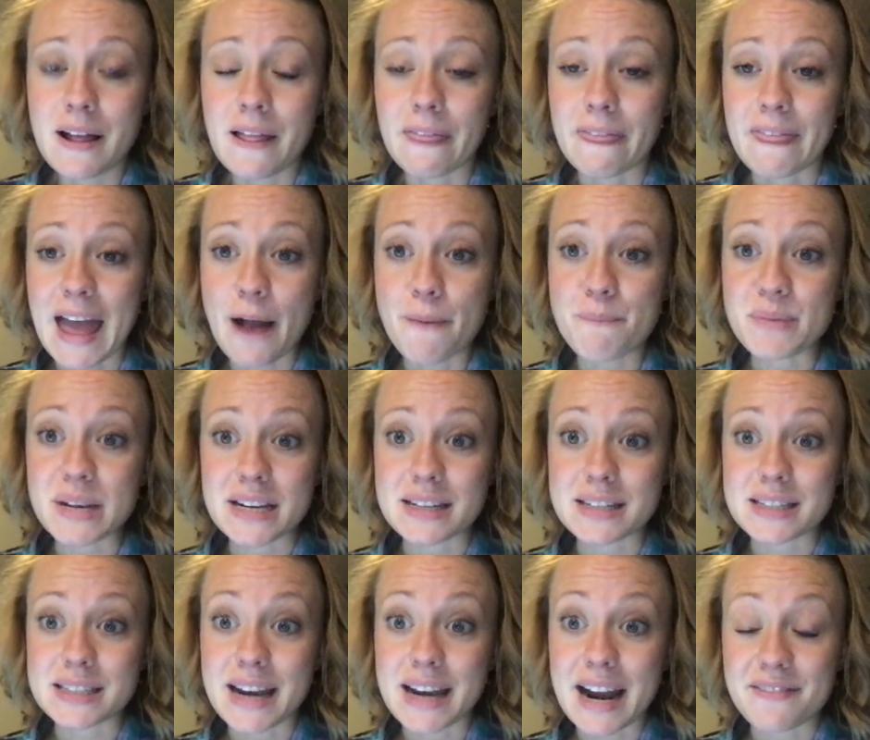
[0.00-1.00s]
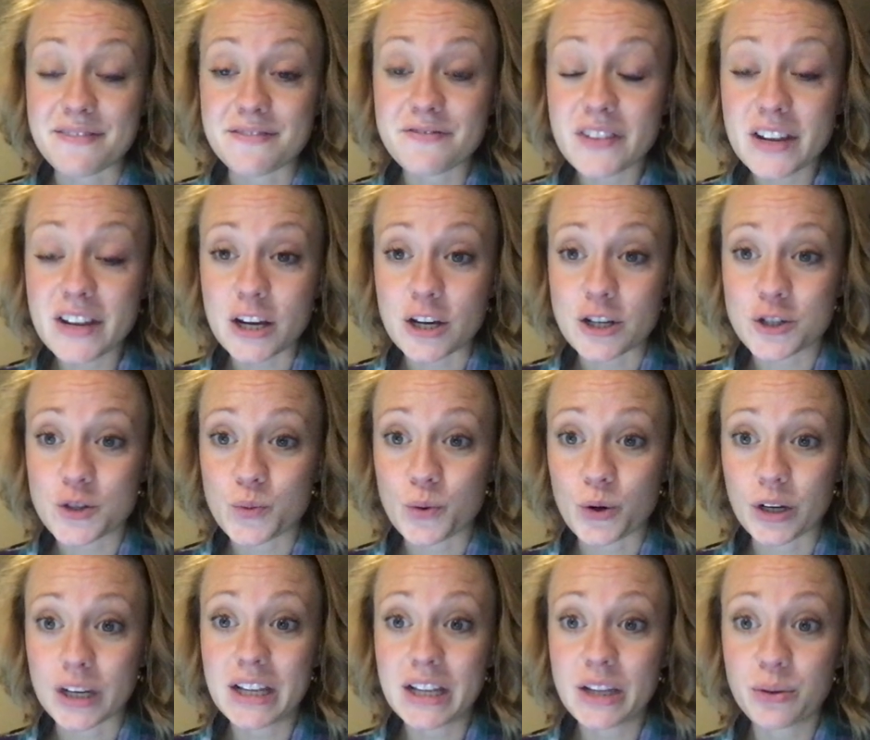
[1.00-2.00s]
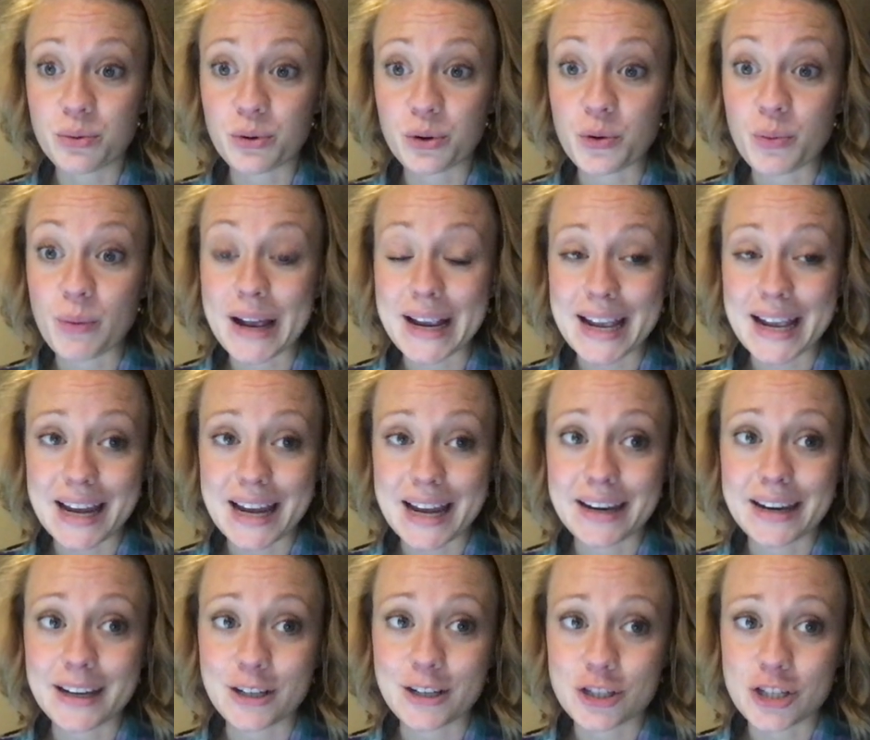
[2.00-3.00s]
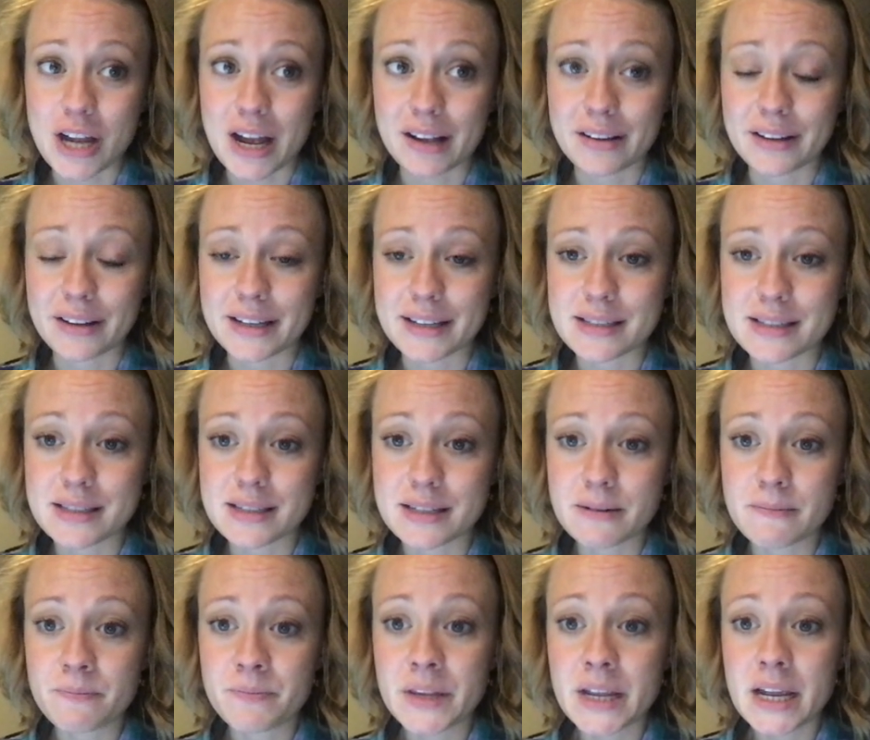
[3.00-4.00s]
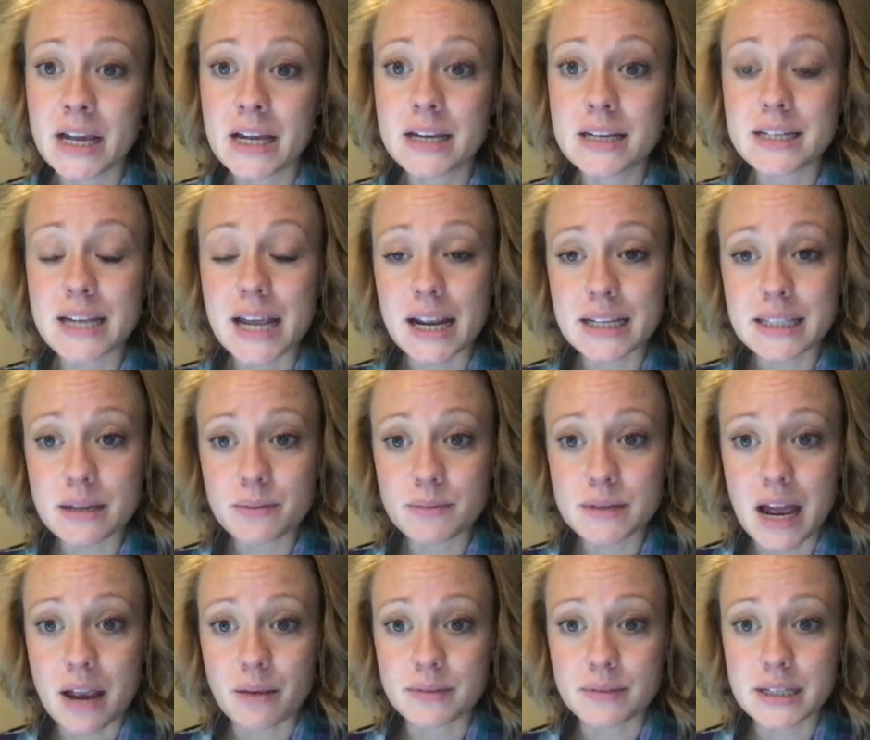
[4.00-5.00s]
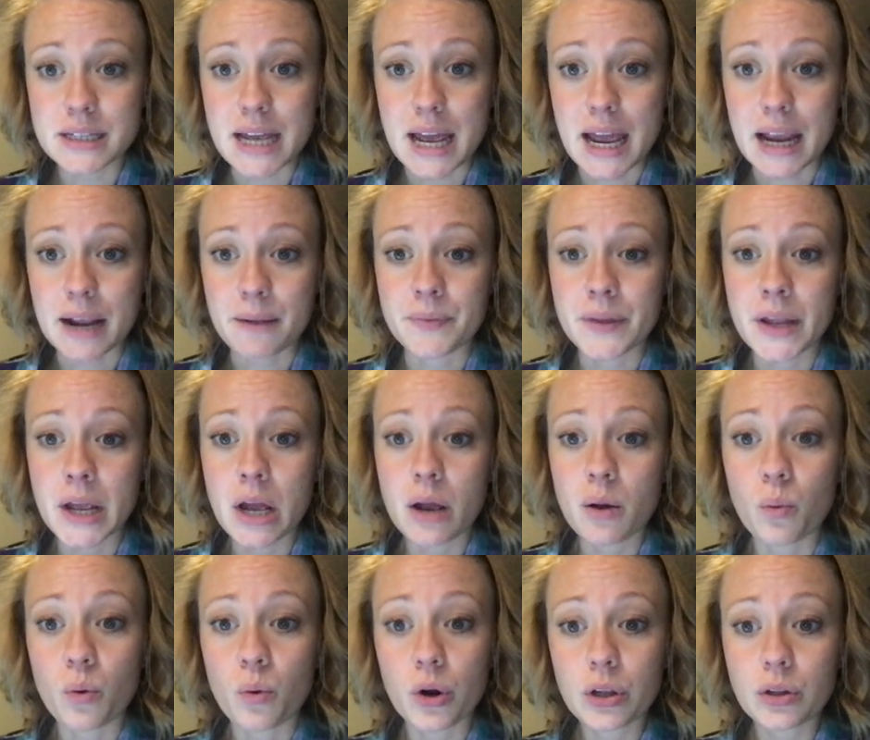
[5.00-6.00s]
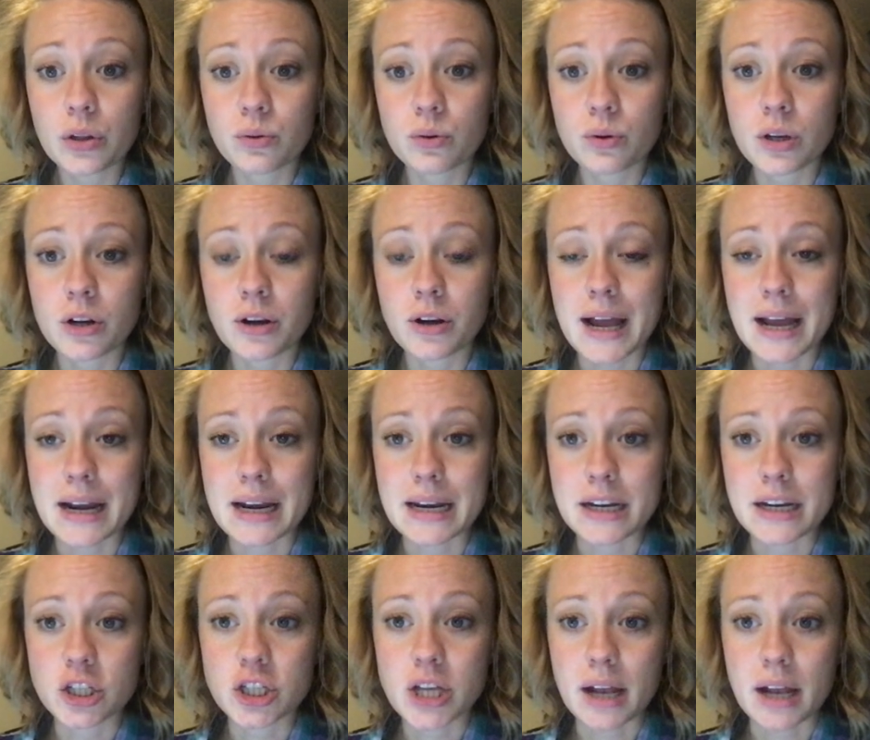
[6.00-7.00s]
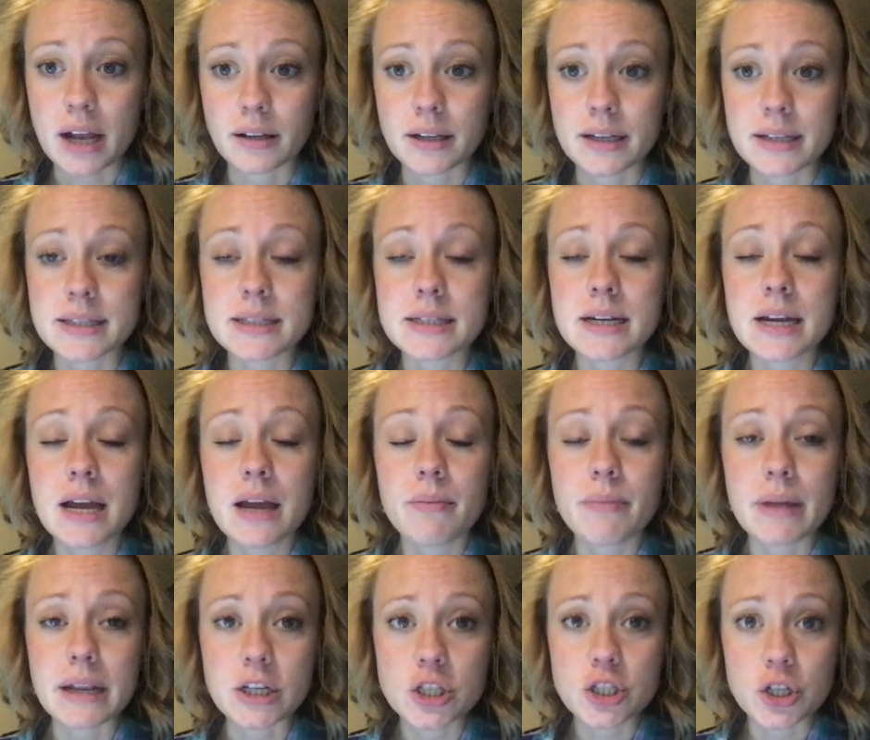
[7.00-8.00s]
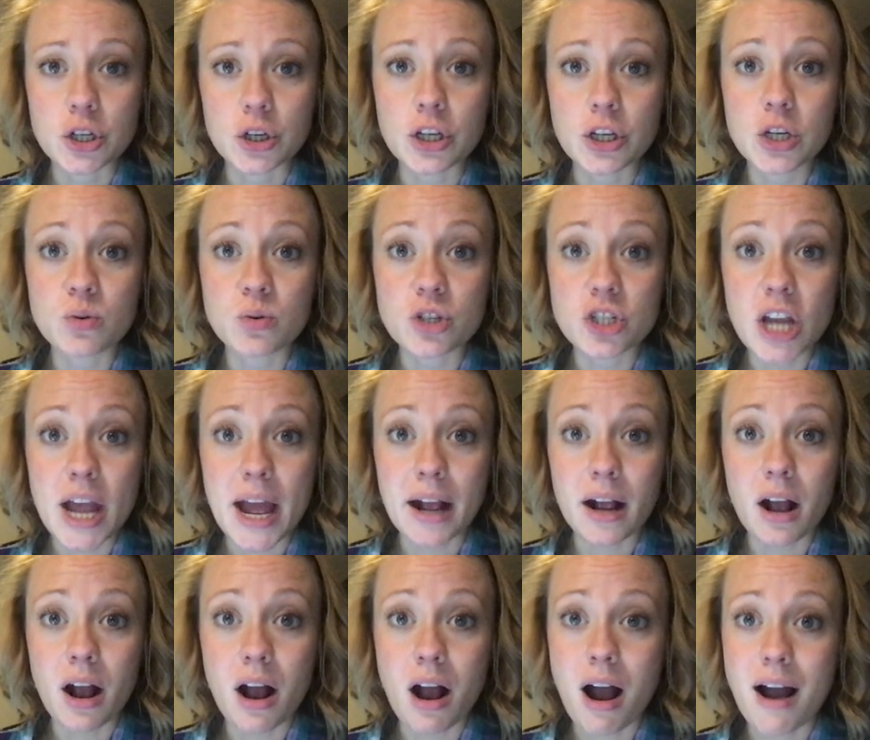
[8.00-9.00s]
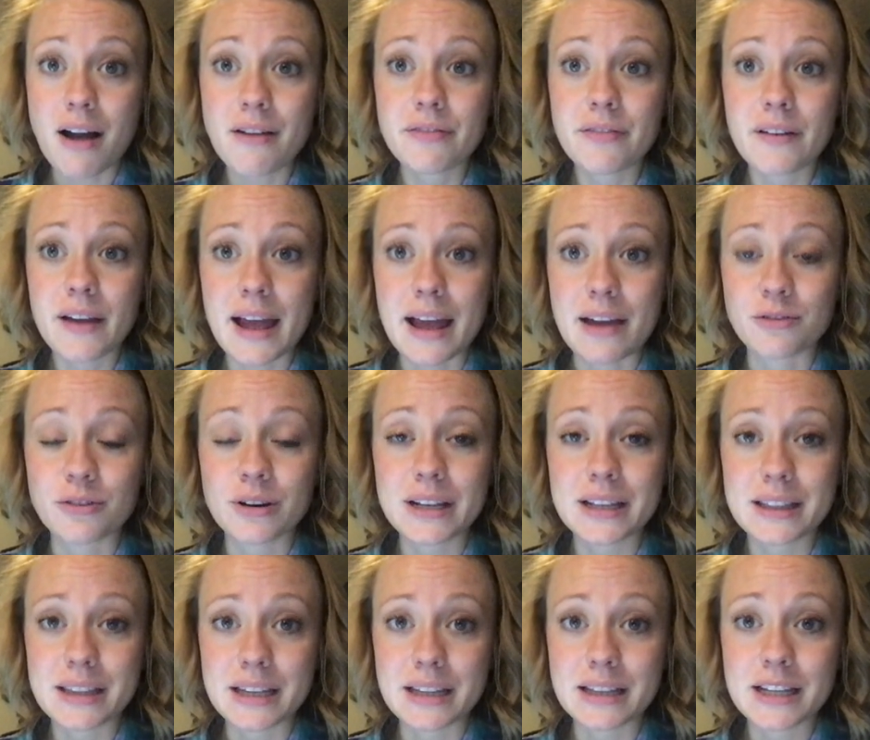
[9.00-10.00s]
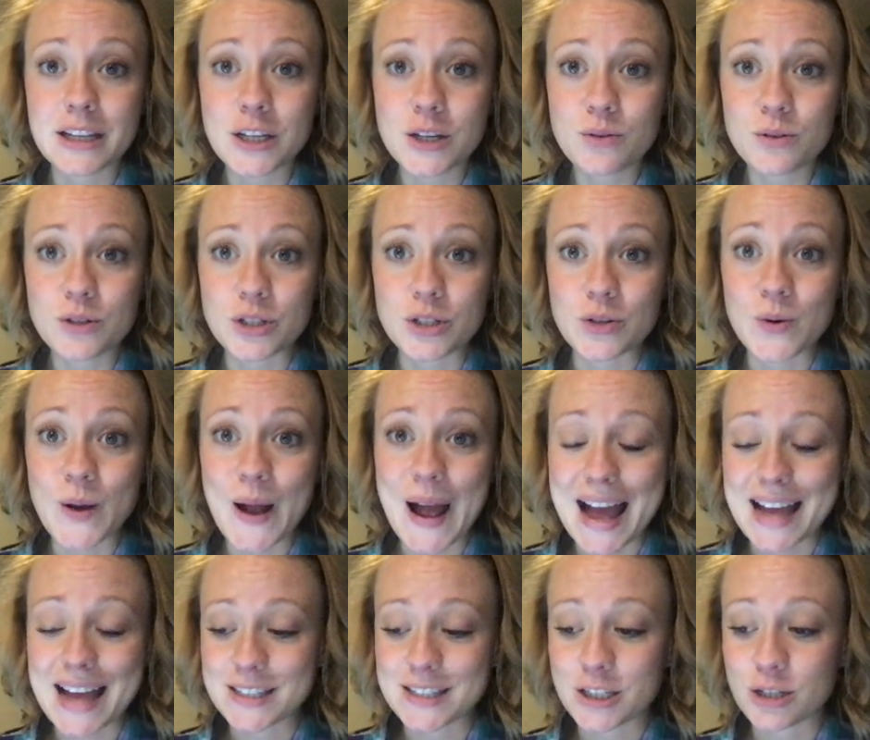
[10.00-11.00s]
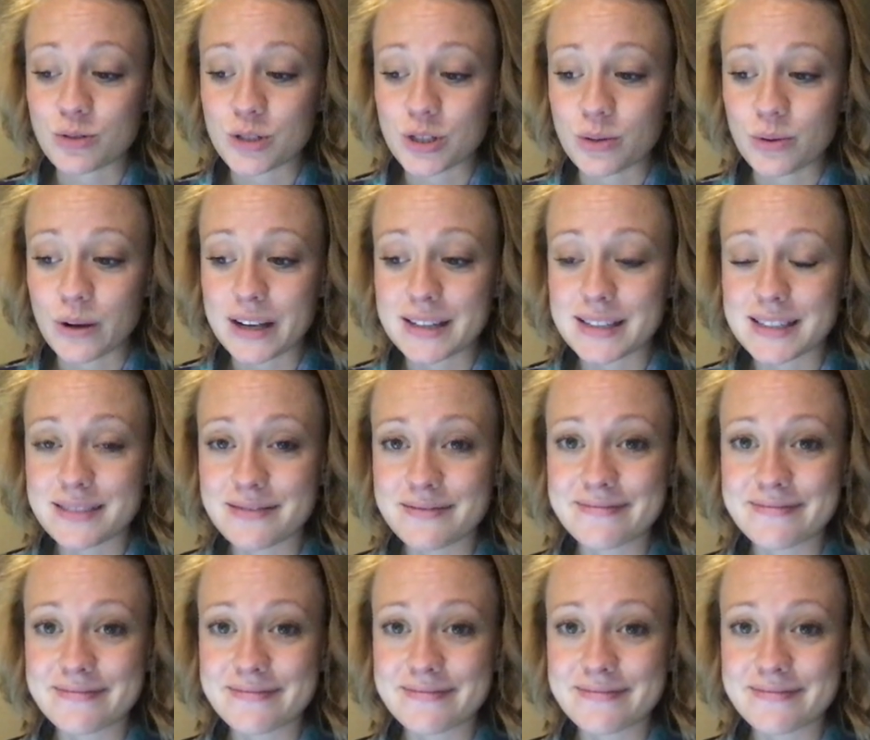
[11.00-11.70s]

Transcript: That means that I've finished working through my editing checklist. Take some time today, work through your editing checklist. Make sure you check off everything that you do as you do it.